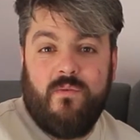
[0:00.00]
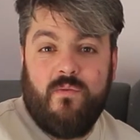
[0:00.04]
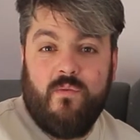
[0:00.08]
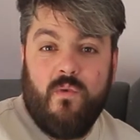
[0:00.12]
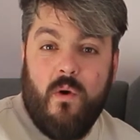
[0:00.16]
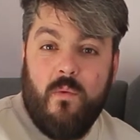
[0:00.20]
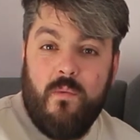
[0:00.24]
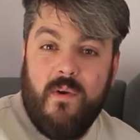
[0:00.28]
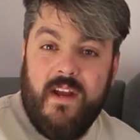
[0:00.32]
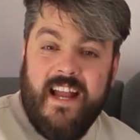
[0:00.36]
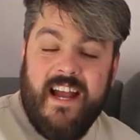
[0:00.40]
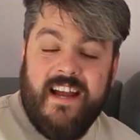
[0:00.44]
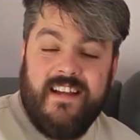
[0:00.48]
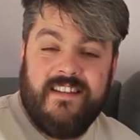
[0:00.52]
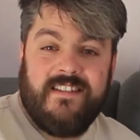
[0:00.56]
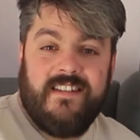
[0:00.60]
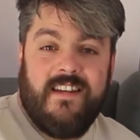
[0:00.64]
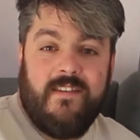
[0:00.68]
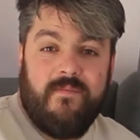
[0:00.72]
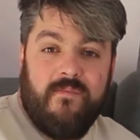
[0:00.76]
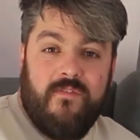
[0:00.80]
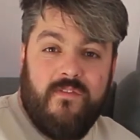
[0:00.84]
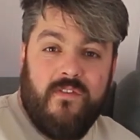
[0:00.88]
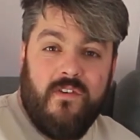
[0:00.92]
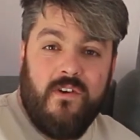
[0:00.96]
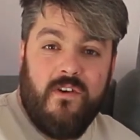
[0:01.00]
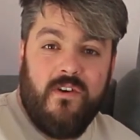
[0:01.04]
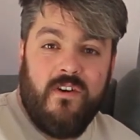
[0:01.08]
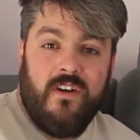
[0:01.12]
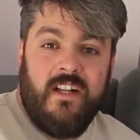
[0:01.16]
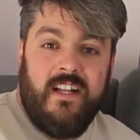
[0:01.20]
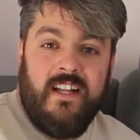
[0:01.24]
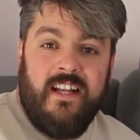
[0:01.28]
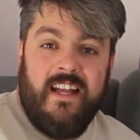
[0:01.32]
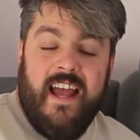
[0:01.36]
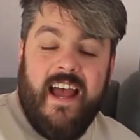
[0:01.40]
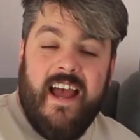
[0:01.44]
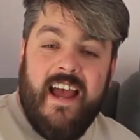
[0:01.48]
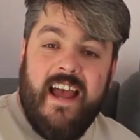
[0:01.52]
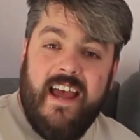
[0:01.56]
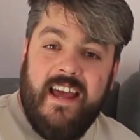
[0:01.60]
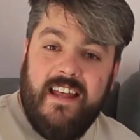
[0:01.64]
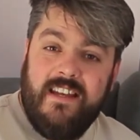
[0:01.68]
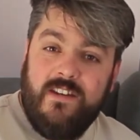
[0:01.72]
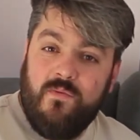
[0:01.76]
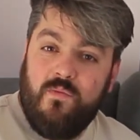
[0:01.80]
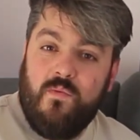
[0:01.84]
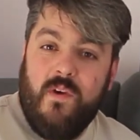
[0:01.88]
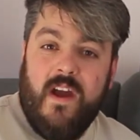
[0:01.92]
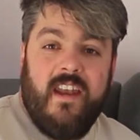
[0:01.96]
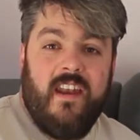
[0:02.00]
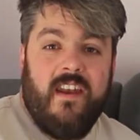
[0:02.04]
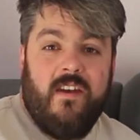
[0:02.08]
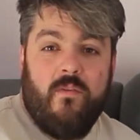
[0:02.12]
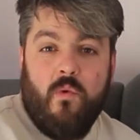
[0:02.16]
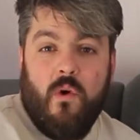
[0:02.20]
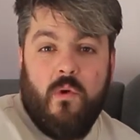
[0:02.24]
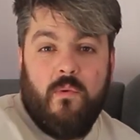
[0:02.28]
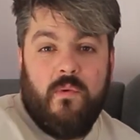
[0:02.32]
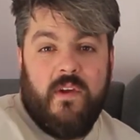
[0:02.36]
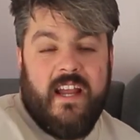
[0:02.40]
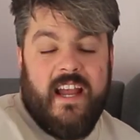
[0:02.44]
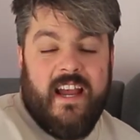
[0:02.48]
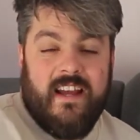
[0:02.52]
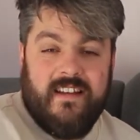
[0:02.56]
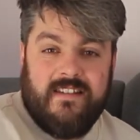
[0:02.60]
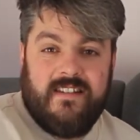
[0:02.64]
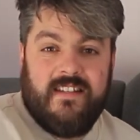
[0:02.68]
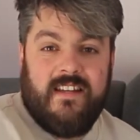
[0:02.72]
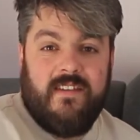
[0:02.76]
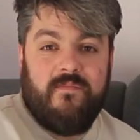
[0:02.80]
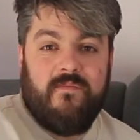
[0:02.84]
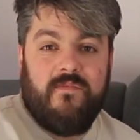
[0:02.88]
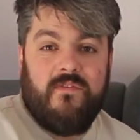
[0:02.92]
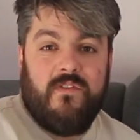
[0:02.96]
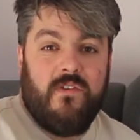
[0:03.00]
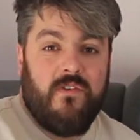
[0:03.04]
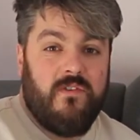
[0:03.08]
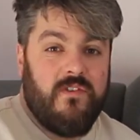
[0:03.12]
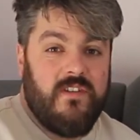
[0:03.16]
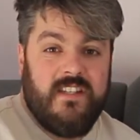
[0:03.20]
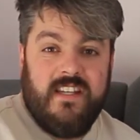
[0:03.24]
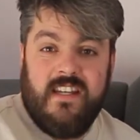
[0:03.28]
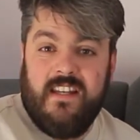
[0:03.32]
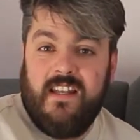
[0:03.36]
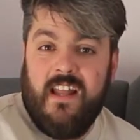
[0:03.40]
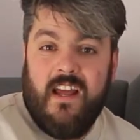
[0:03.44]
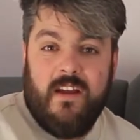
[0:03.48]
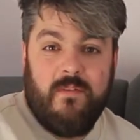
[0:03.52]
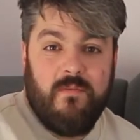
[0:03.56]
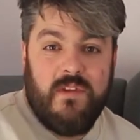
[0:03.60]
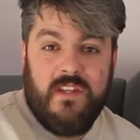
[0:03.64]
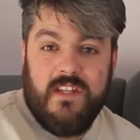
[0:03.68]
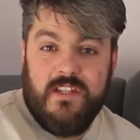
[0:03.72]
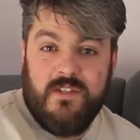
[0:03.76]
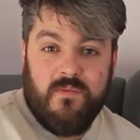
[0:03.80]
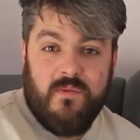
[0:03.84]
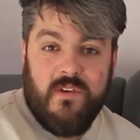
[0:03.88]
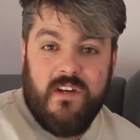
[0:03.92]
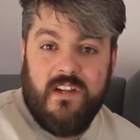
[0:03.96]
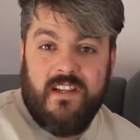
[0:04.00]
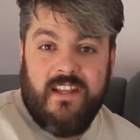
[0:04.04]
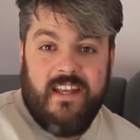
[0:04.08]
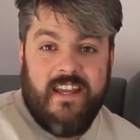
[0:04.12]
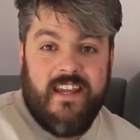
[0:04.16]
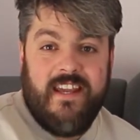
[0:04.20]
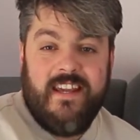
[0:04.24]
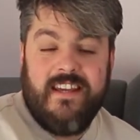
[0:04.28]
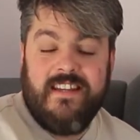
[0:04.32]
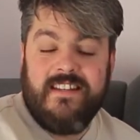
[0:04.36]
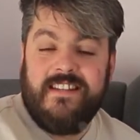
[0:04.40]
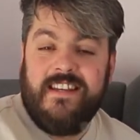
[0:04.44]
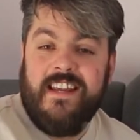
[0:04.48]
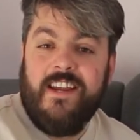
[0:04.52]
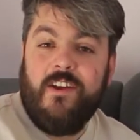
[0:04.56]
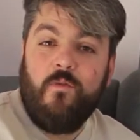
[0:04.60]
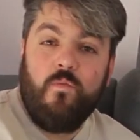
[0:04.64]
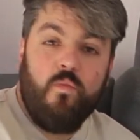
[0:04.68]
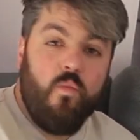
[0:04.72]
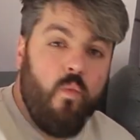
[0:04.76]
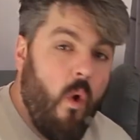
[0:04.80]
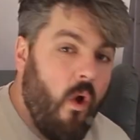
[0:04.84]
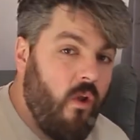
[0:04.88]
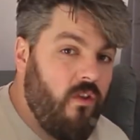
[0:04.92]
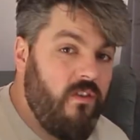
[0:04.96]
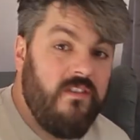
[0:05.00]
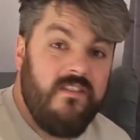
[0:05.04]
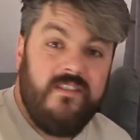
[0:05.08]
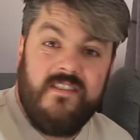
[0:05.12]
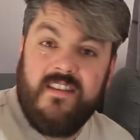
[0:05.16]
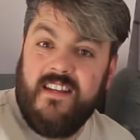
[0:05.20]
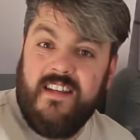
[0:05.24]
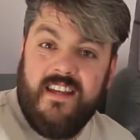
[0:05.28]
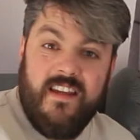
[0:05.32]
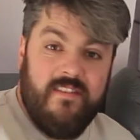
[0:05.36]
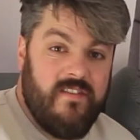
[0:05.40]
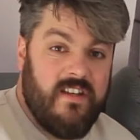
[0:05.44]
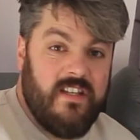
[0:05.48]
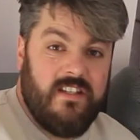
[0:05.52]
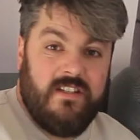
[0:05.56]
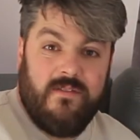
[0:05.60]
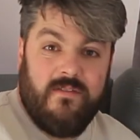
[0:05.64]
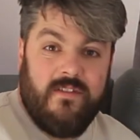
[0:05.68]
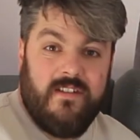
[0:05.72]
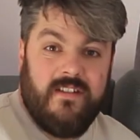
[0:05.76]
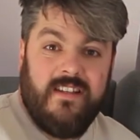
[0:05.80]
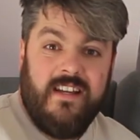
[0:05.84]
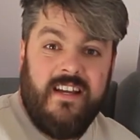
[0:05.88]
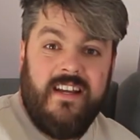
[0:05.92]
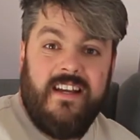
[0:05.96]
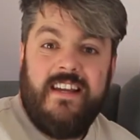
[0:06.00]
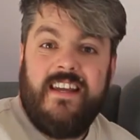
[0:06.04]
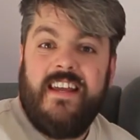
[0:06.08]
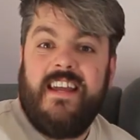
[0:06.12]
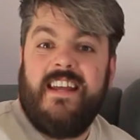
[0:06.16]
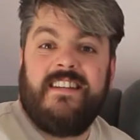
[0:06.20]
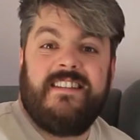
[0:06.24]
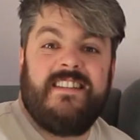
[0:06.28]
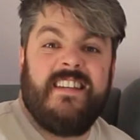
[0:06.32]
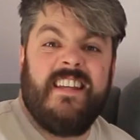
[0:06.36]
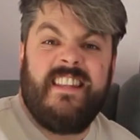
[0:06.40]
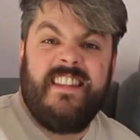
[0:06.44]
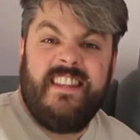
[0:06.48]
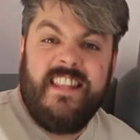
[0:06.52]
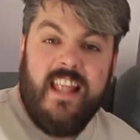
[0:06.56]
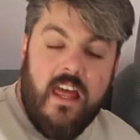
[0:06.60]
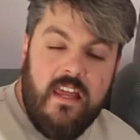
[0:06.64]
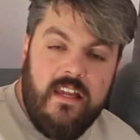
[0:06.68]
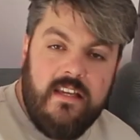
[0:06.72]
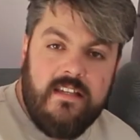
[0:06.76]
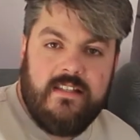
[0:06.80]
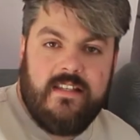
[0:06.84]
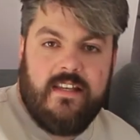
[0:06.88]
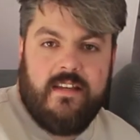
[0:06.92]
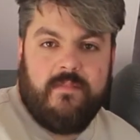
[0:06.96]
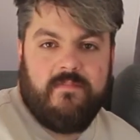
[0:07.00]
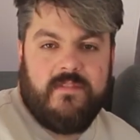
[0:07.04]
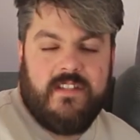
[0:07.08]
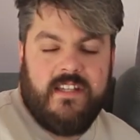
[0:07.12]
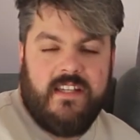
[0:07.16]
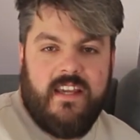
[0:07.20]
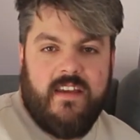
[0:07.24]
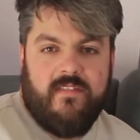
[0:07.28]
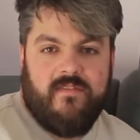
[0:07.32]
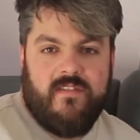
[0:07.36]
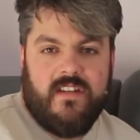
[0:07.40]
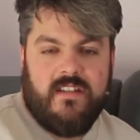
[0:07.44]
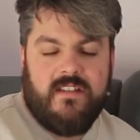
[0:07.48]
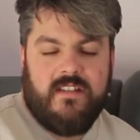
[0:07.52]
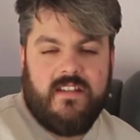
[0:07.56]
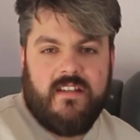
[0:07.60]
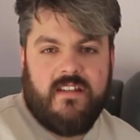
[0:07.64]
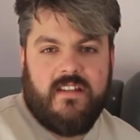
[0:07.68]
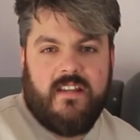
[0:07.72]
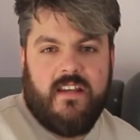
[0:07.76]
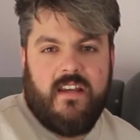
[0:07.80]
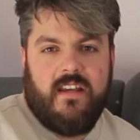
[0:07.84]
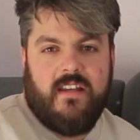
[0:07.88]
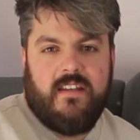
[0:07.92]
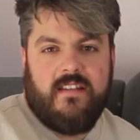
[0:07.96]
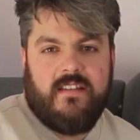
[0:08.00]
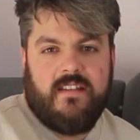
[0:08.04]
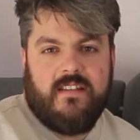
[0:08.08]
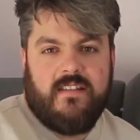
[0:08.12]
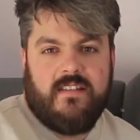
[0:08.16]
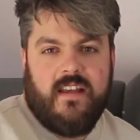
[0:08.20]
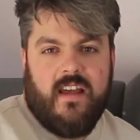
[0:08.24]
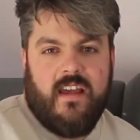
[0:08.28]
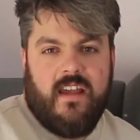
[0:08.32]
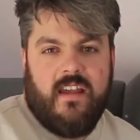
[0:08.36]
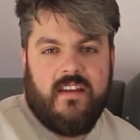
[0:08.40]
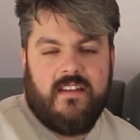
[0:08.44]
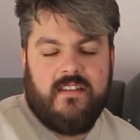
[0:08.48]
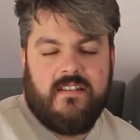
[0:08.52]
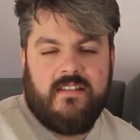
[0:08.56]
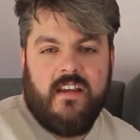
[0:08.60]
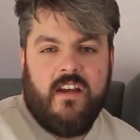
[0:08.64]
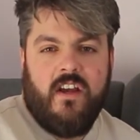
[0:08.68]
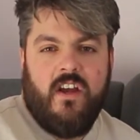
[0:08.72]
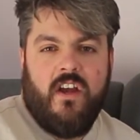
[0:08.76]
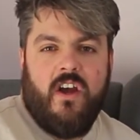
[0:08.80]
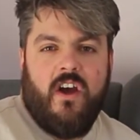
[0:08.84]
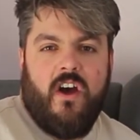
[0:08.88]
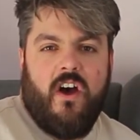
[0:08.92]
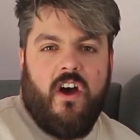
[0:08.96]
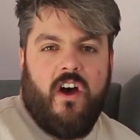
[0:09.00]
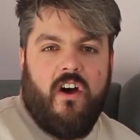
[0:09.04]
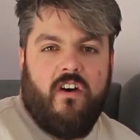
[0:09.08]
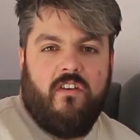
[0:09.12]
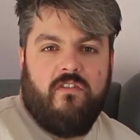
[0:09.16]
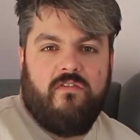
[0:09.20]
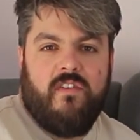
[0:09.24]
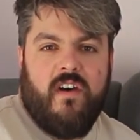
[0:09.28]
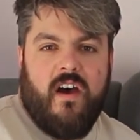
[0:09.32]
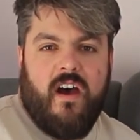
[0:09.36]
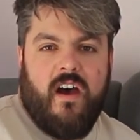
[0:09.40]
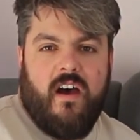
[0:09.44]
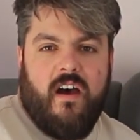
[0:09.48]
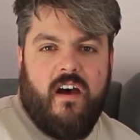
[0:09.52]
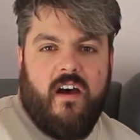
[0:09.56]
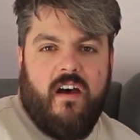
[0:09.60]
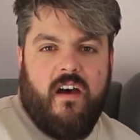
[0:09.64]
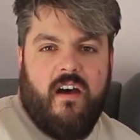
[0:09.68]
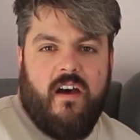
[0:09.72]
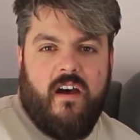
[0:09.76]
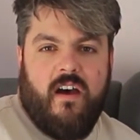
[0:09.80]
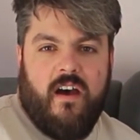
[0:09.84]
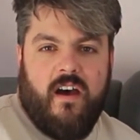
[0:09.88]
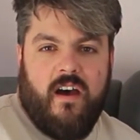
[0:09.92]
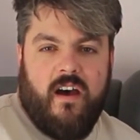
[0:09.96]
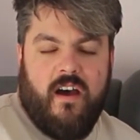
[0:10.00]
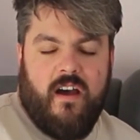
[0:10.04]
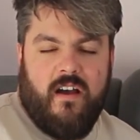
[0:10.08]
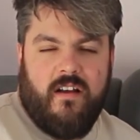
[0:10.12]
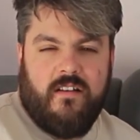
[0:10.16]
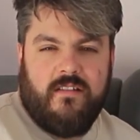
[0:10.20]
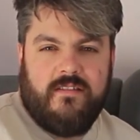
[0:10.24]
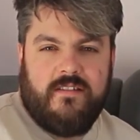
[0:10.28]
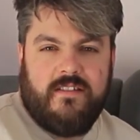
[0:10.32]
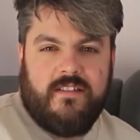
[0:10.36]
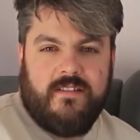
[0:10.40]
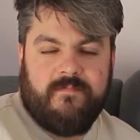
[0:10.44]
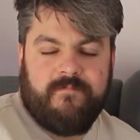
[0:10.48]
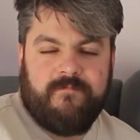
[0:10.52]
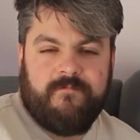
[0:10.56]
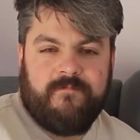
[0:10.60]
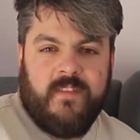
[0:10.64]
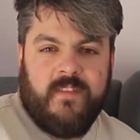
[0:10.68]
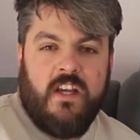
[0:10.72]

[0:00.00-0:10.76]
what we ask Him for, and when what we ask Him for is in line with His will, He is want to give it to us. It delights Him to give us the desires of our hearts.